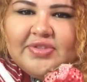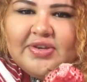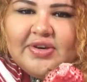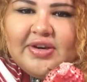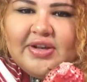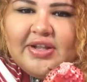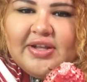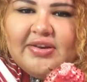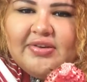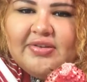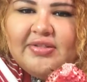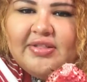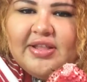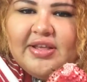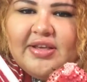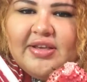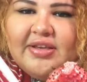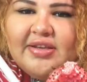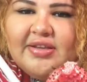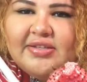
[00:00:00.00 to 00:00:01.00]
their little
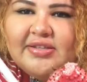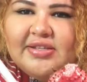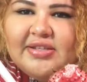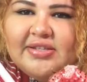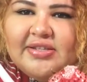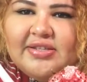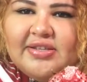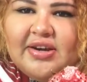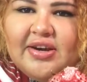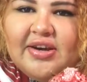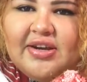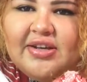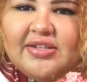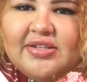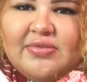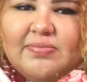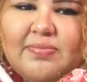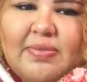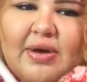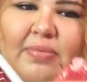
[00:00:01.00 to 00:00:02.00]
thingies started
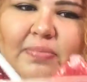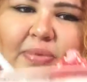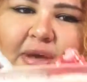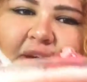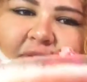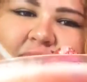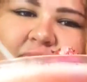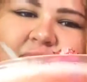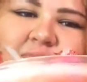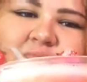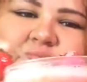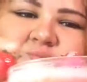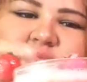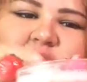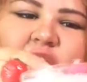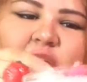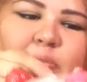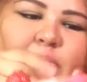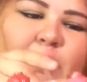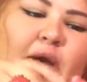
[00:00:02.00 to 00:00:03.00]
to pop out.
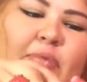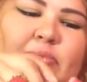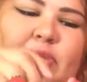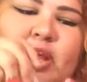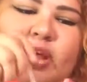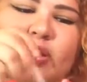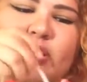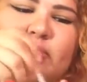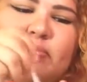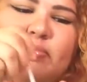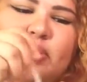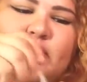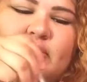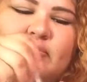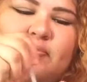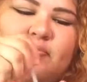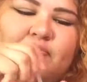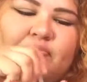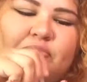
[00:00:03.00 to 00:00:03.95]
They popped out, I mean.